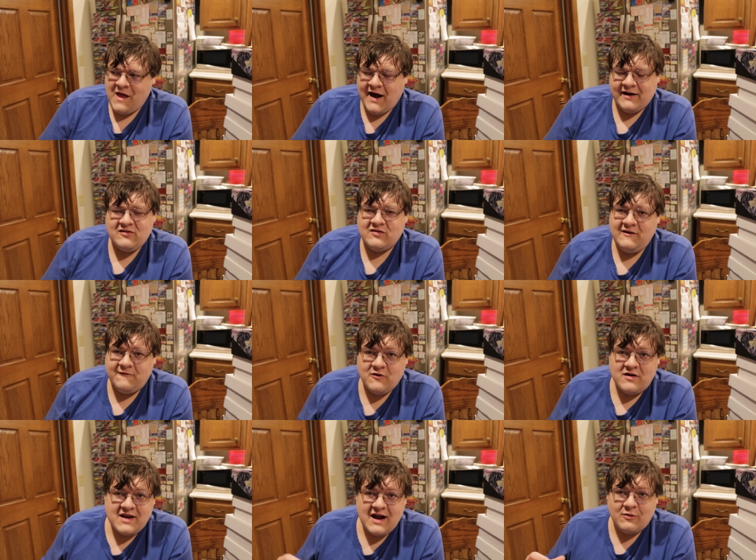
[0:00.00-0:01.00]
honestly,
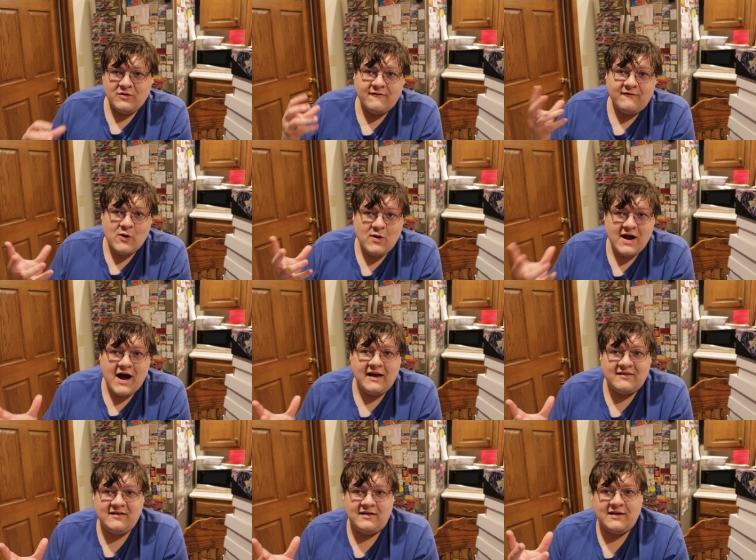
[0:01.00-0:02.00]
for a deck with a very
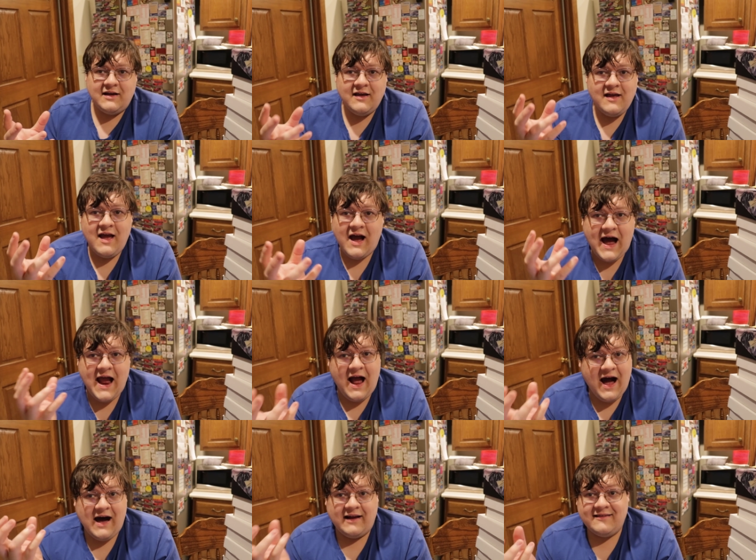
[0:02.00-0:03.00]
high ceiling, I
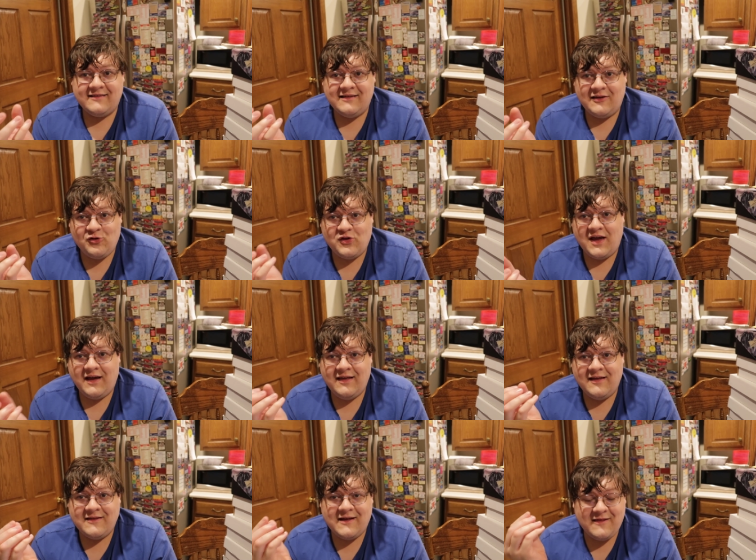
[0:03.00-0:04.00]
honestly
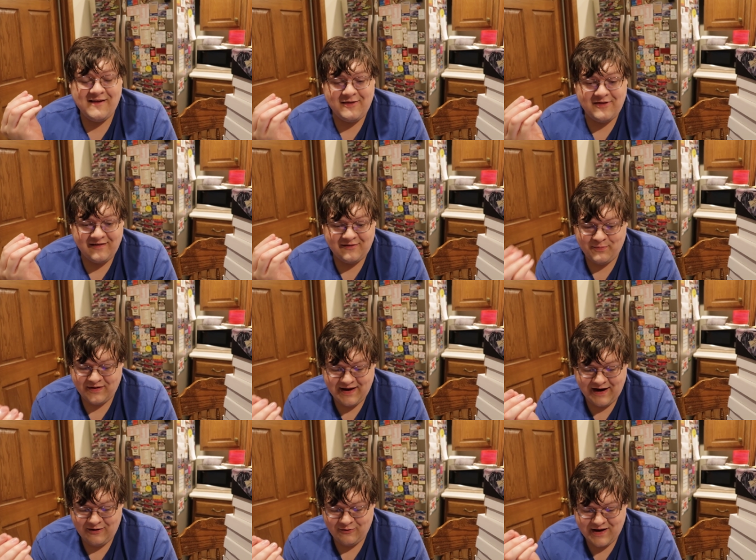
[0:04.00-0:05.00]
think that this
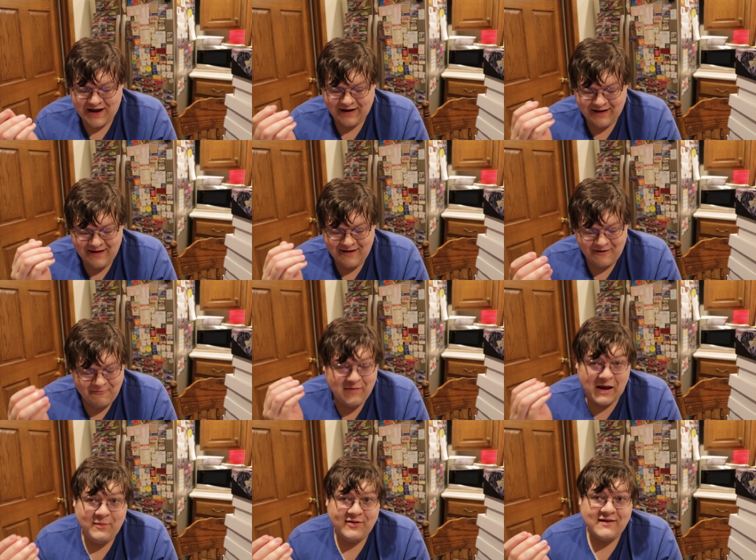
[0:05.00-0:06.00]
potato deck
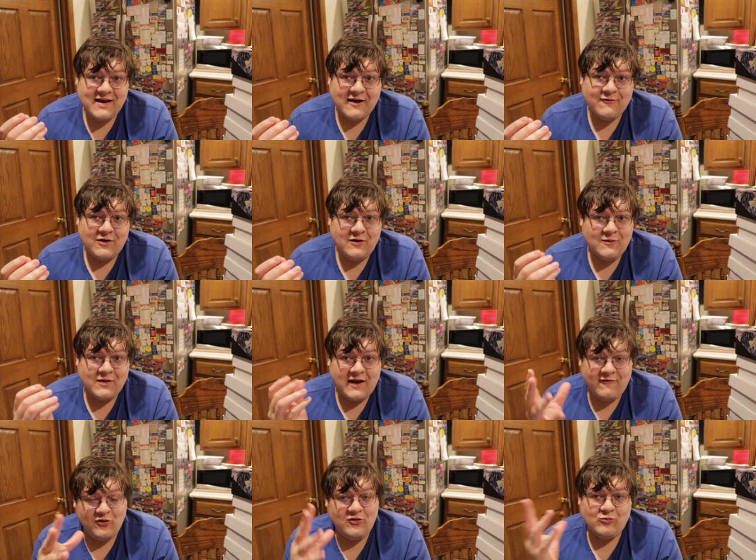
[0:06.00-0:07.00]
might be the deck for you. Like,
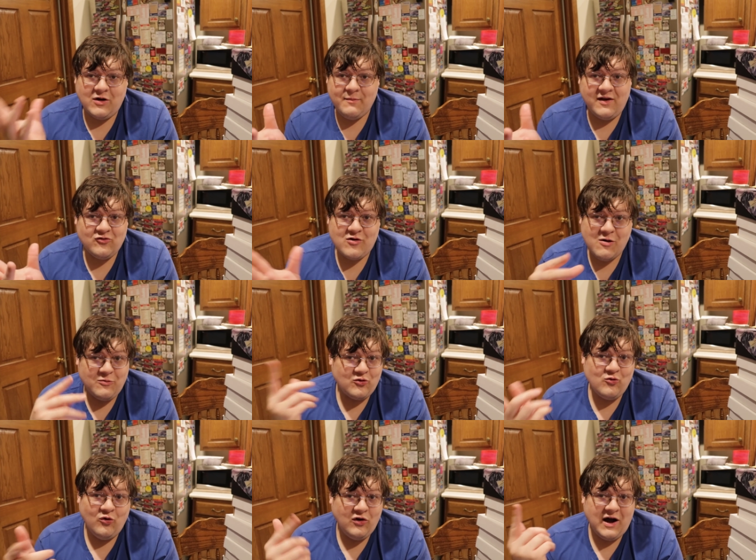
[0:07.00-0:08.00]
if you just want to mess around with
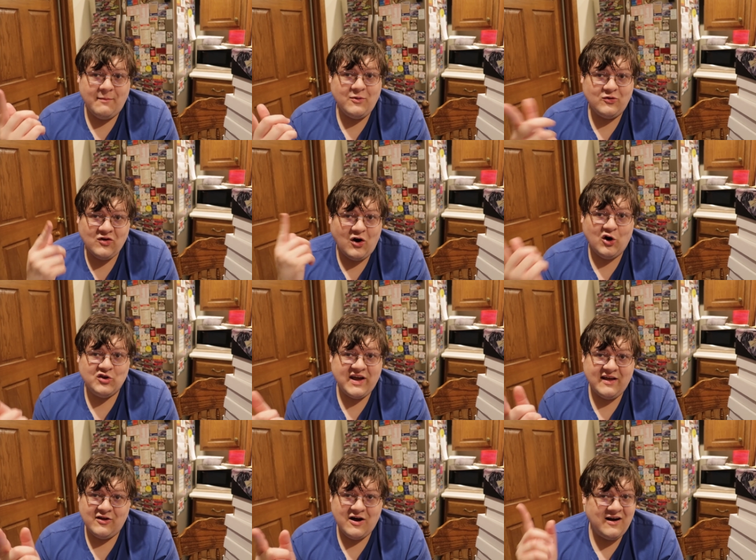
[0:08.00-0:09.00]
cool combos all
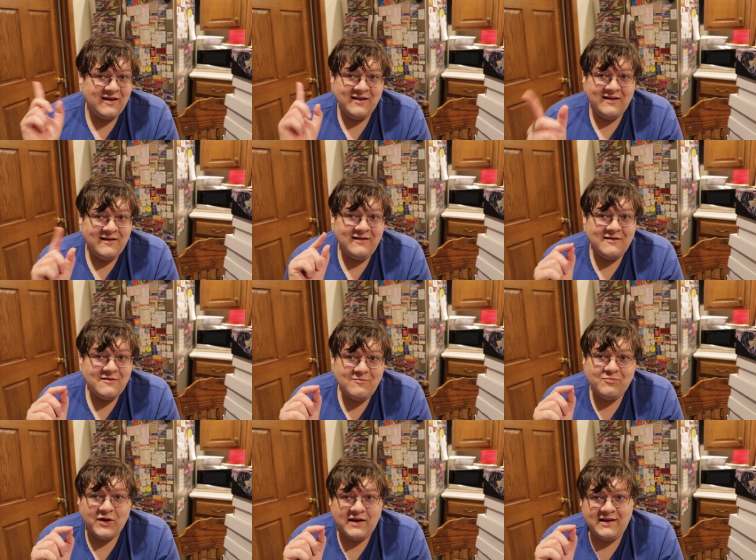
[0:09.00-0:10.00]
day long,
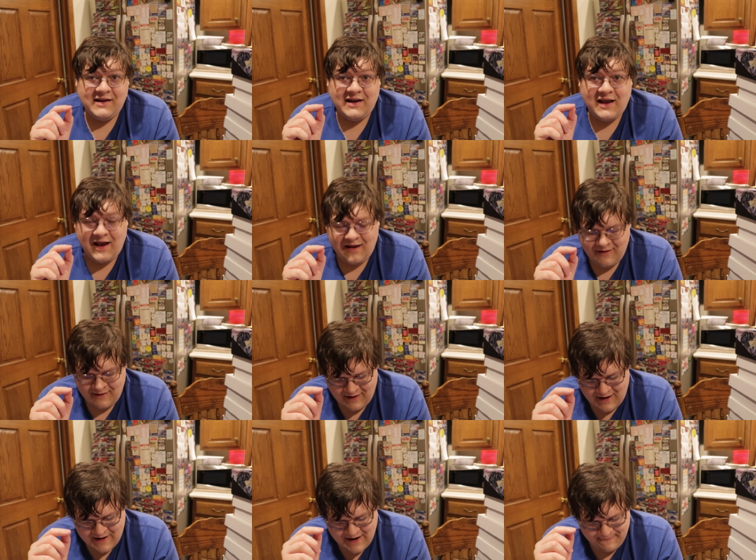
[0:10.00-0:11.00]
play DDD,
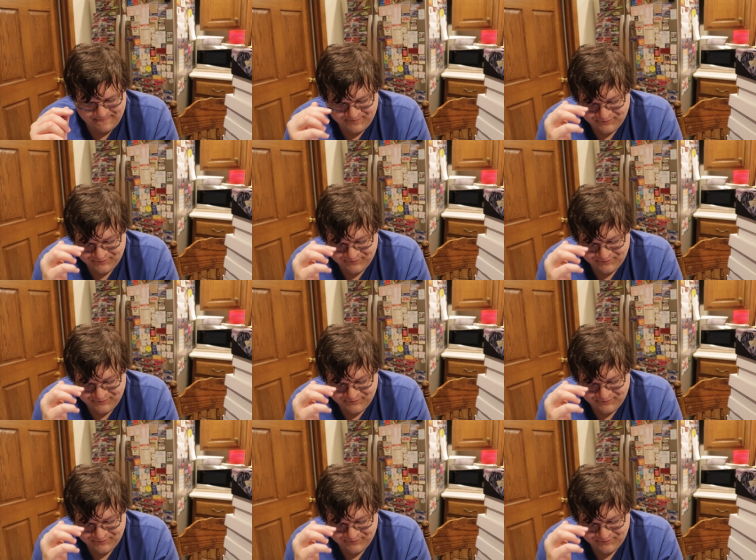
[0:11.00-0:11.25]
alright?